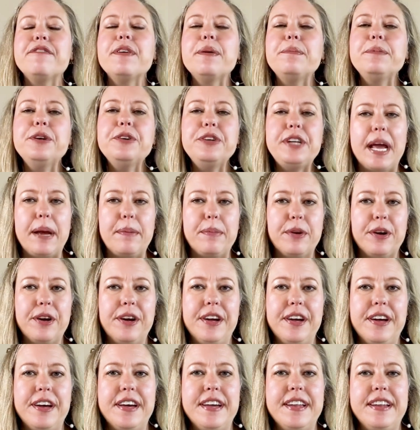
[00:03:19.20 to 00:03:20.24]
from your
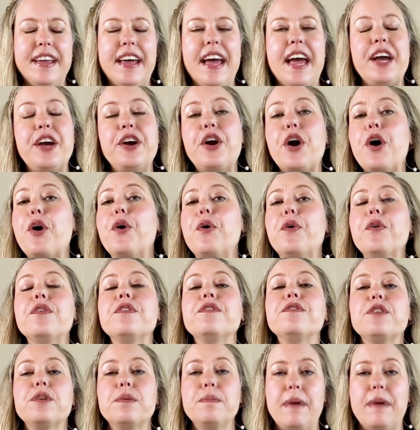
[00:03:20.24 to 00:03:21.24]
neighborhood and go for